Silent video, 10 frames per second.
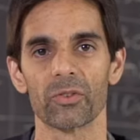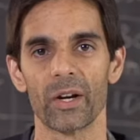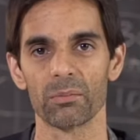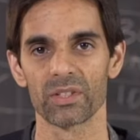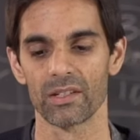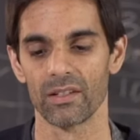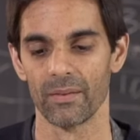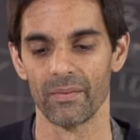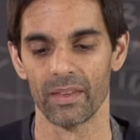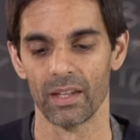grams
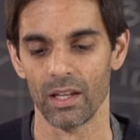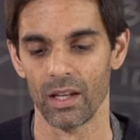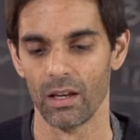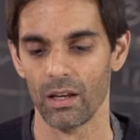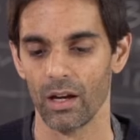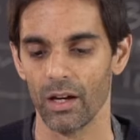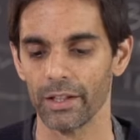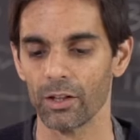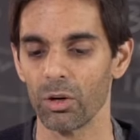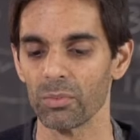and
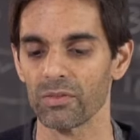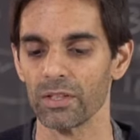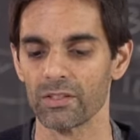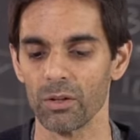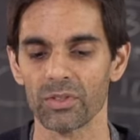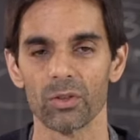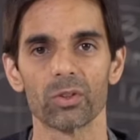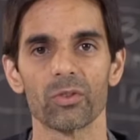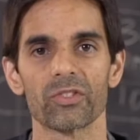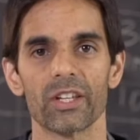it comes with some
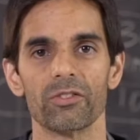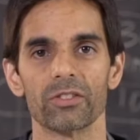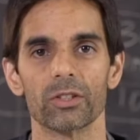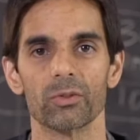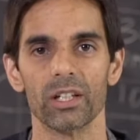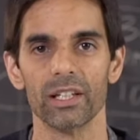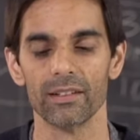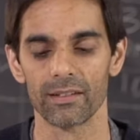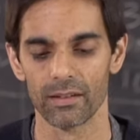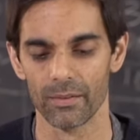sort of safety
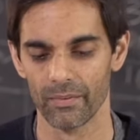release.